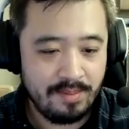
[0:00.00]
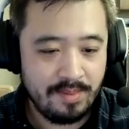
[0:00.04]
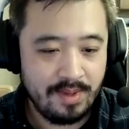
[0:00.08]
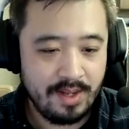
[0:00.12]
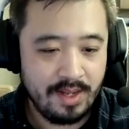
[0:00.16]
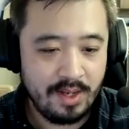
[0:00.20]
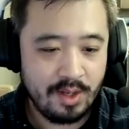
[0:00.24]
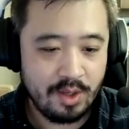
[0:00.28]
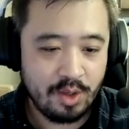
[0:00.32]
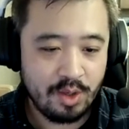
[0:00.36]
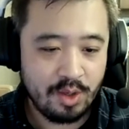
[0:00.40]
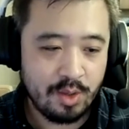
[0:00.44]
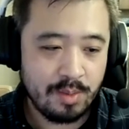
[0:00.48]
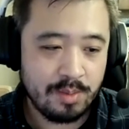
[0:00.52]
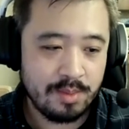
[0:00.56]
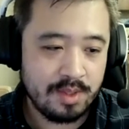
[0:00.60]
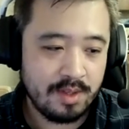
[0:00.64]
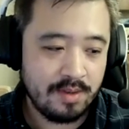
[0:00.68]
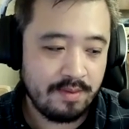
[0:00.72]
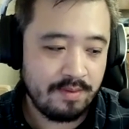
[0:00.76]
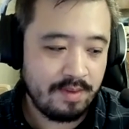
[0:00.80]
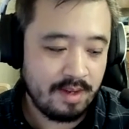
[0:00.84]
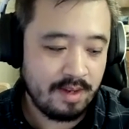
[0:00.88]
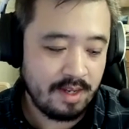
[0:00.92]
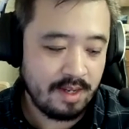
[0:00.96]
in terms
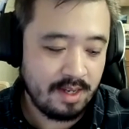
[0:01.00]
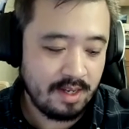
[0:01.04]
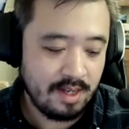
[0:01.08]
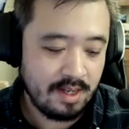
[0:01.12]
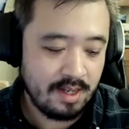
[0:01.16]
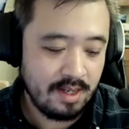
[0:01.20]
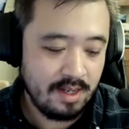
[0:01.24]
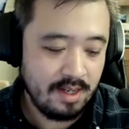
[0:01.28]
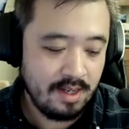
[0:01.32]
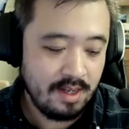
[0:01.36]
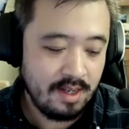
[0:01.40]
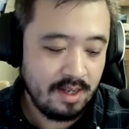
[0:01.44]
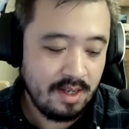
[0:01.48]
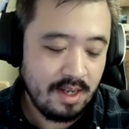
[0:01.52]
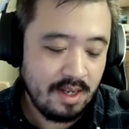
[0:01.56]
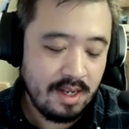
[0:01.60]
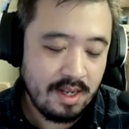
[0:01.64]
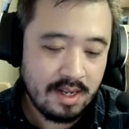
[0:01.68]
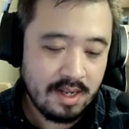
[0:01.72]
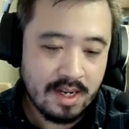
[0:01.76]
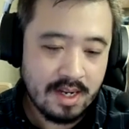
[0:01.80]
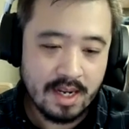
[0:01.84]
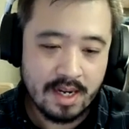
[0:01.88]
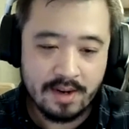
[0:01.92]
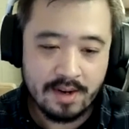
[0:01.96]
of
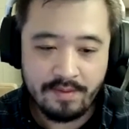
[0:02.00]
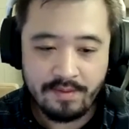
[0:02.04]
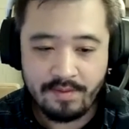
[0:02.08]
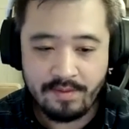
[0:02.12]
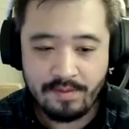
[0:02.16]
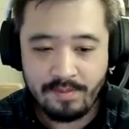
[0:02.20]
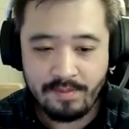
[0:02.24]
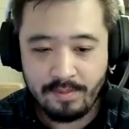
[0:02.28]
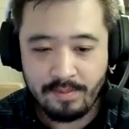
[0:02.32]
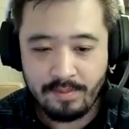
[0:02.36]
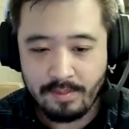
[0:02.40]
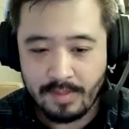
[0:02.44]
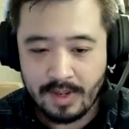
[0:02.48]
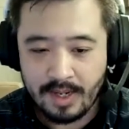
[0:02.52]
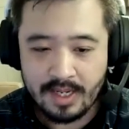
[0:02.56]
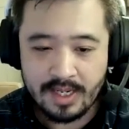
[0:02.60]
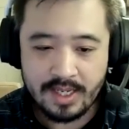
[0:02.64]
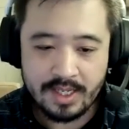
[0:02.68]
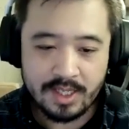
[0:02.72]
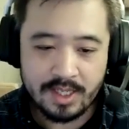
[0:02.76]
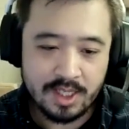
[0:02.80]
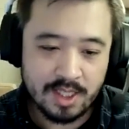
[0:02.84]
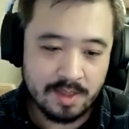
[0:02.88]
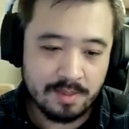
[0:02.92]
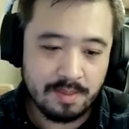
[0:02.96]
kind of money
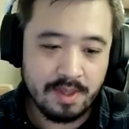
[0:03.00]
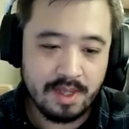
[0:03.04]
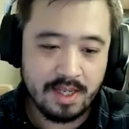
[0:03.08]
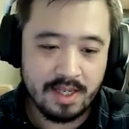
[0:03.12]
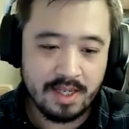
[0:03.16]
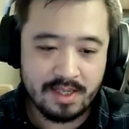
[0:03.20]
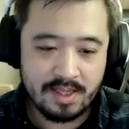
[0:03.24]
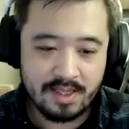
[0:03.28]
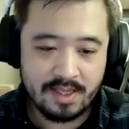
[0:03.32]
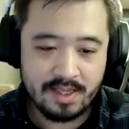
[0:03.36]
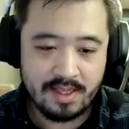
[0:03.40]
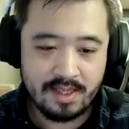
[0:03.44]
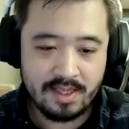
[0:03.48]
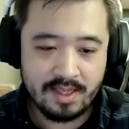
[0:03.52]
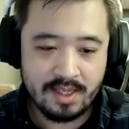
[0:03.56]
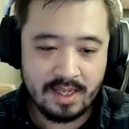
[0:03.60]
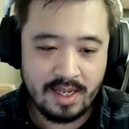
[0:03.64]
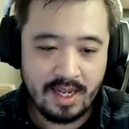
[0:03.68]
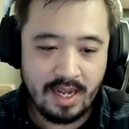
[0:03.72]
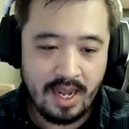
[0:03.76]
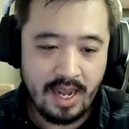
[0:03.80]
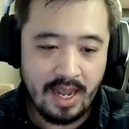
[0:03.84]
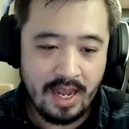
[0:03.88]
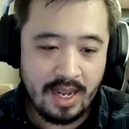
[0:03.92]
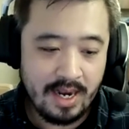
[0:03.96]
split,
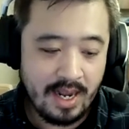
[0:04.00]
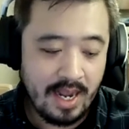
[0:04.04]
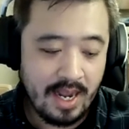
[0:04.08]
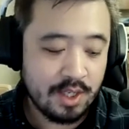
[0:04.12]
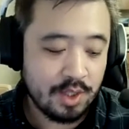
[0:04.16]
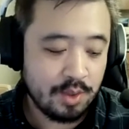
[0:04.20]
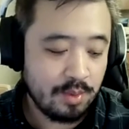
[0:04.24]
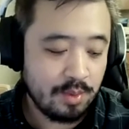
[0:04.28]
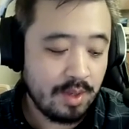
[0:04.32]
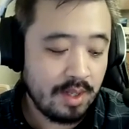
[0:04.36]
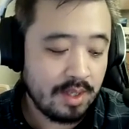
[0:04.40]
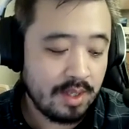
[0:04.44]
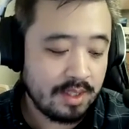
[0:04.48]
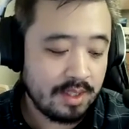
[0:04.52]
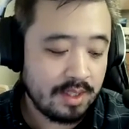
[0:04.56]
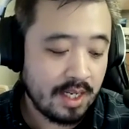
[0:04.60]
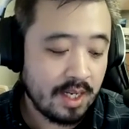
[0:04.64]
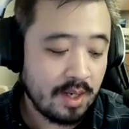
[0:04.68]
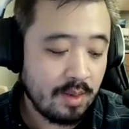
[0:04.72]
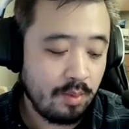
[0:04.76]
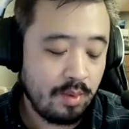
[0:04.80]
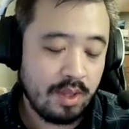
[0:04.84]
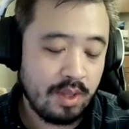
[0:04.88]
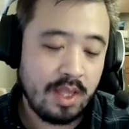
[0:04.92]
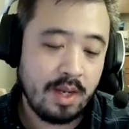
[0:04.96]
and as well as like
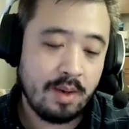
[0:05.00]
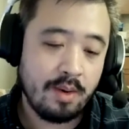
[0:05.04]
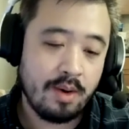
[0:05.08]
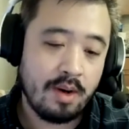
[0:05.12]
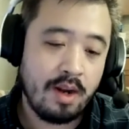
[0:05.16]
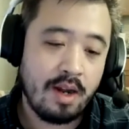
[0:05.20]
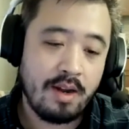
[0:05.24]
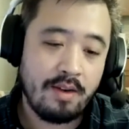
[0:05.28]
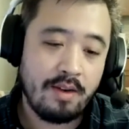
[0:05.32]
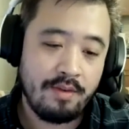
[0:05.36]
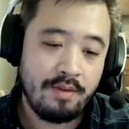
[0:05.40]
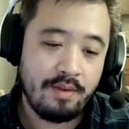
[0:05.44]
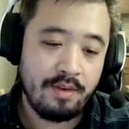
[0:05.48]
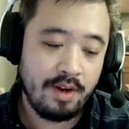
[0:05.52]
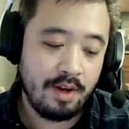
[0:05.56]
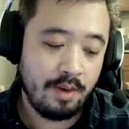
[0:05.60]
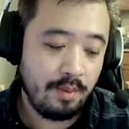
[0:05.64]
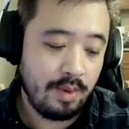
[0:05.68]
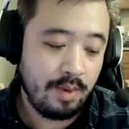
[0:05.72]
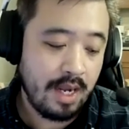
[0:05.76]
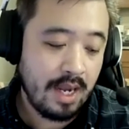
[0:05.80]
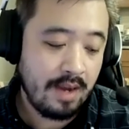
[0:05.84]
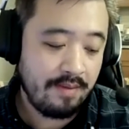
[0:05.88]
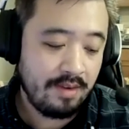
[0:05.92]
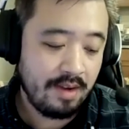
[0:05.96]
what they were offering. We
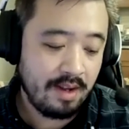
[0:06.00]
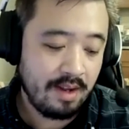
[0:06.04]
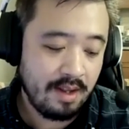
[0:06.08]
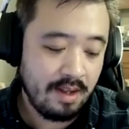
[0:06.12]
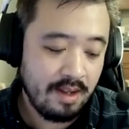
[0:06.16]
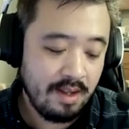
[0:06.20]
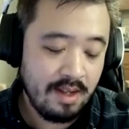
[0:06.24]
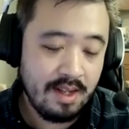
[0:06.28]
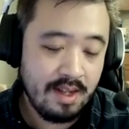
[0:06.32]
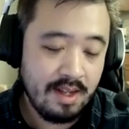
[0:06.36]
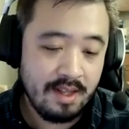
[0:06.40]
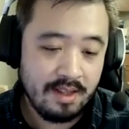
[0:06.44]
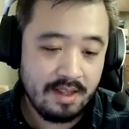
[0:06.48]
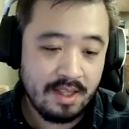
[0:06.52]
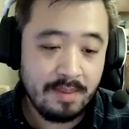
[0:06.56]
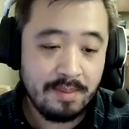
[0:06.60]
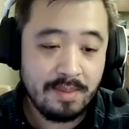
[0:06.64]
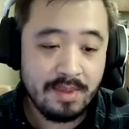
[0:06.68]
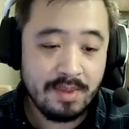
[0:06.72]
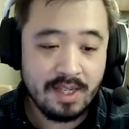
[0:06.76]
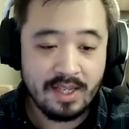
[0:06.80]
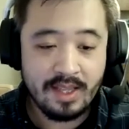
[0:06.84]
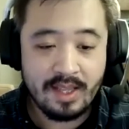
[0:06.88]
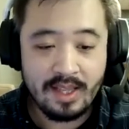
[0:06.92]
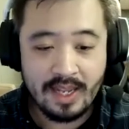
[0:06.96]
have a
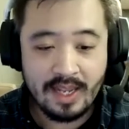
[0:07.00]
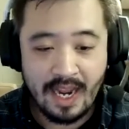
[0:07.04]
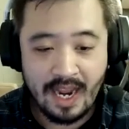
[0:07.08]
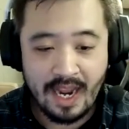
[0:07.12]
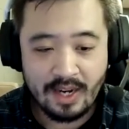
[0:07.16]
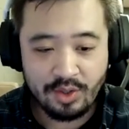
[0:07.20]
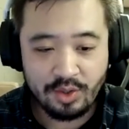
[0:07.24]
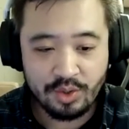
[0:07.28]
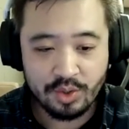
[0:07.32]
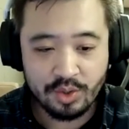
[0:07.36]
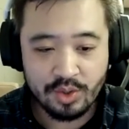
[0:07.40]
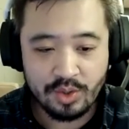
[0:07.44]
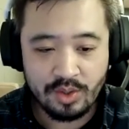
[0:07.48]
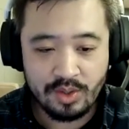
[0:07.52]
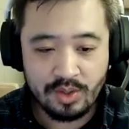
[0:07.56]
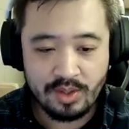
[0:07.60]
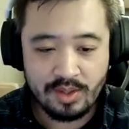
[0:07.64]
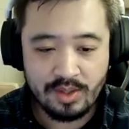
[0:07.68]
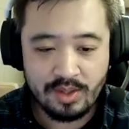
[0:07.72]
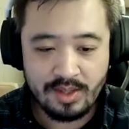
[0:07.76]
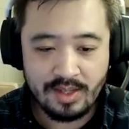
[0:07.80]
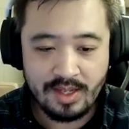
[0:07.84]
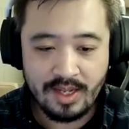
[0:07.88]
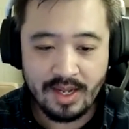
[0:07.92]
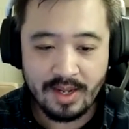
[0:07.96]
limited theatrical,
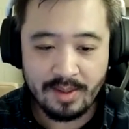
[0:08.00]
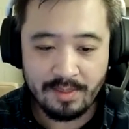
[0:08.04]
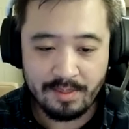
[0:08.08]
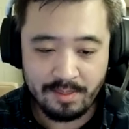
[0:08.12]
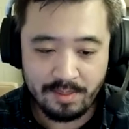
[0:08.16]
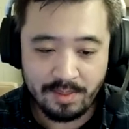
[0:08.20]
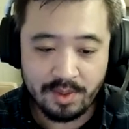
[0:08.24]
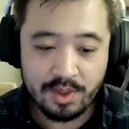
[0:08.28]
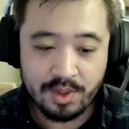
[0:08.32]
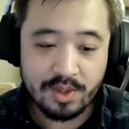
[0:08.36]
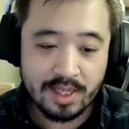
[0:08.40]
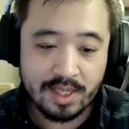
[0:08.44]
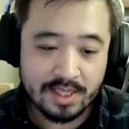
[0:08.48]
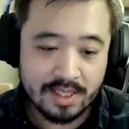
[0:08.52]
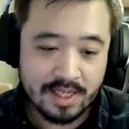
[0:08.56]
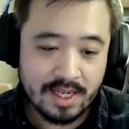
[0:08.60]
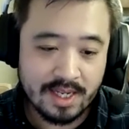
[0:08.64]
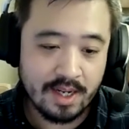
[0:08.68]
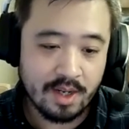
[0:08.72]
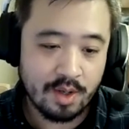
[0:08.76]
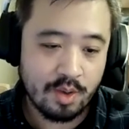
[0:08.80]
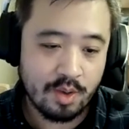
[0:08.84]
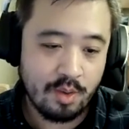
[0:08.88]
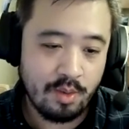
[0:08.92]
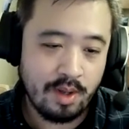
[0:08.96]
so that's
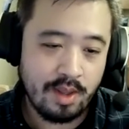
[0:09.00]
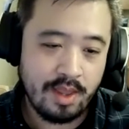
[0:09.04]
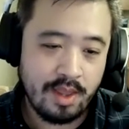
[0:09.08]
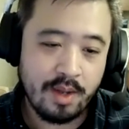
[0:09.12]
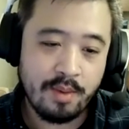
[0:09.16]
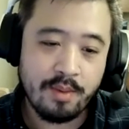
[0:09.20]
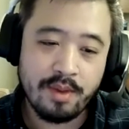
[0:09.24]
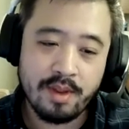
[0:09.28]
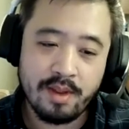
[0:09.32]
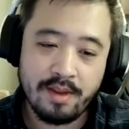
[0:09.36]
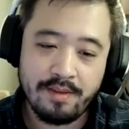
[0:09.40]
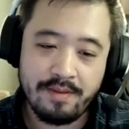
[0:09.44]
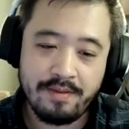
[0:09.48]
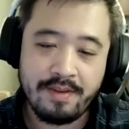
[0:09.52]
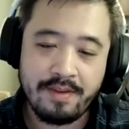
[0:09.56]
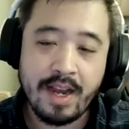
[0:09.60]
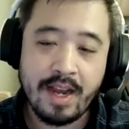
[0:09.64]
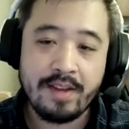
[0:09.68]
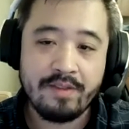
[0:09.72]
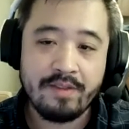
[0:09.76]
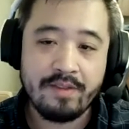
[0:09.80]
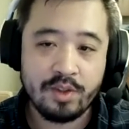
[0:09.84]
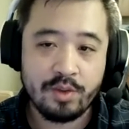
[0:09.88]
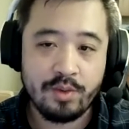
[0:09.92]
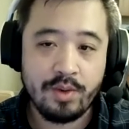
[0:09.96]
kind of cool. I think with a
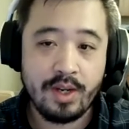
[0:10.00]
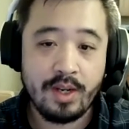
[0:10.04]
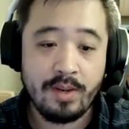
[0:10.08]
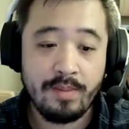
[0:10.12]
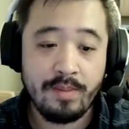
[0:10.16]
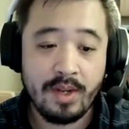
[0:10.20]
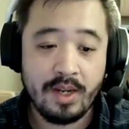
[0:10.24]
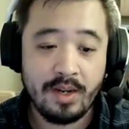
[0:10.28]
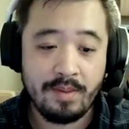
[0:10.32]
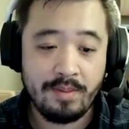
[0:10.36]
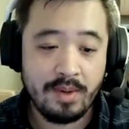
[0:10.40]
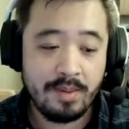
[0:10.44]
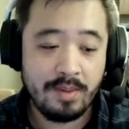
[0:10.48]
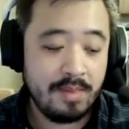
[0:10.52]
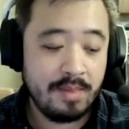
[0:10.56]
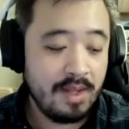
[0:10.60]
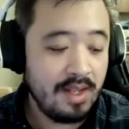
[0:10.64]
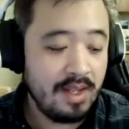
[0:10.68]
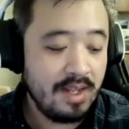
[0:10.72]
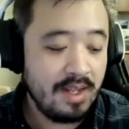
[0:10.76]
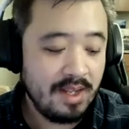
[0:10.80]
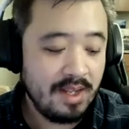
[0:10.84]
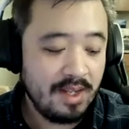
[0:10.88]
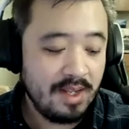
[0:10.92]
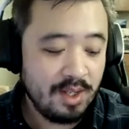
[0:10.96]
5-screen minimum,
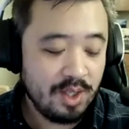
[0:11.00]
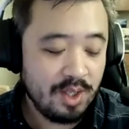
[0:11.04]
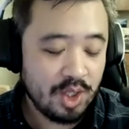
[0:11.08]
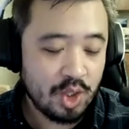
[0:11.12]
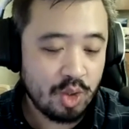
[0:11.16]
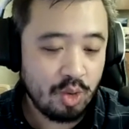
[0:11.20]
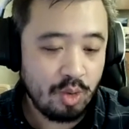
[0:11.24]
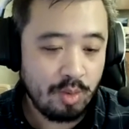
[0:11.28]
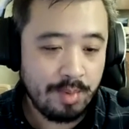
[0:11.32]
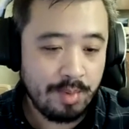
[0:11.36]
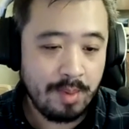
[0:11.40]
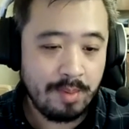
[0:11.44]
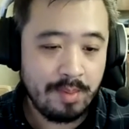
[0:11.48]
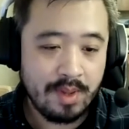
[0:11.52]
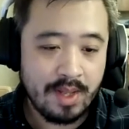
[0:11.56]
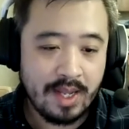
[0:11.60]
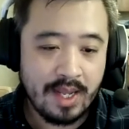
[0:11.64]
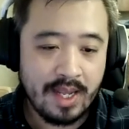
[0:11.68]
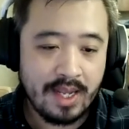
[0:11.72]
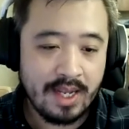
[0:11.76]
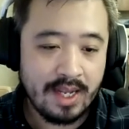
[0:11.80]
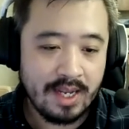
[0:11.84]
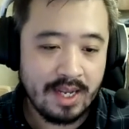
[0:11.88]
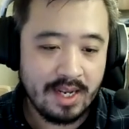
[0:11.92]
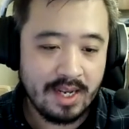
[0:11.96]
so we'll be
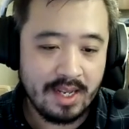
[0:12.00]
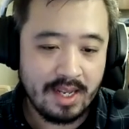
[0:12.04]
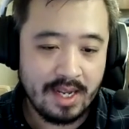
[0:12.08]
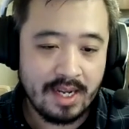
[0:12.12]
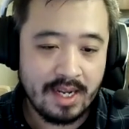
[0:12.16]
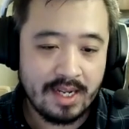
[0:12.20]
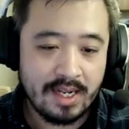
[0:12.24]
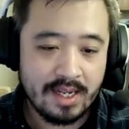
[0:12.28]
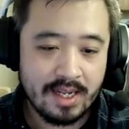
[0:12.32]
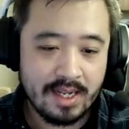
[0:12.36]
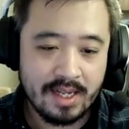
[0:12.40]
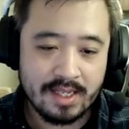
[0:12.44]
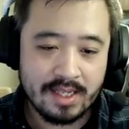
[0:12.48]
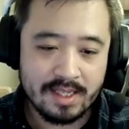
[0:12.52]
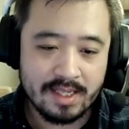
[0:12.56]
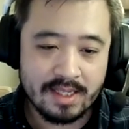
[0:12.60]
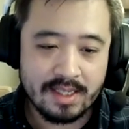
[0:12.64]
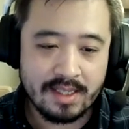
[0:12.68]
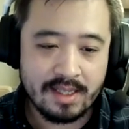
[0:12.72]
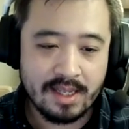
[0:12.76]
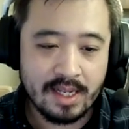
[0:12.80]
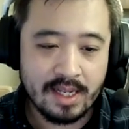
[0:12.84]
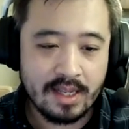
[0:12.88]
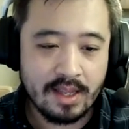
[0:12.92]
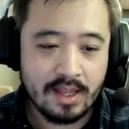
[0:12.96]
playing in like
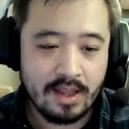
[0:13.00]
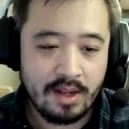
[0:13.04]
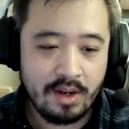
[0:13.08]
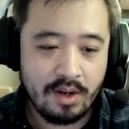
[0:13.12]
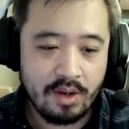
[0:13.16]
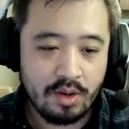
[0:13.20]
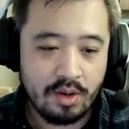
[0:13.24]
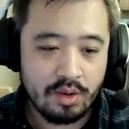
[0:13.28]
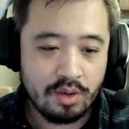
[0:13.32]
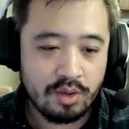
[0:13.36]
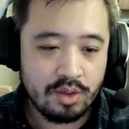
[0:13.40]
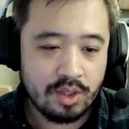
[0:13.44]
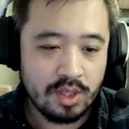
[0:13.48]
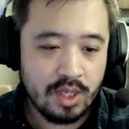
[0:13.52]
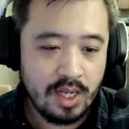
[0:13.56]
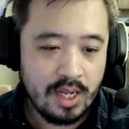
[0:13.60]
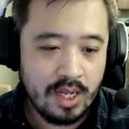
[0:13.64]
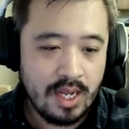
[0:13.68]
select theaters.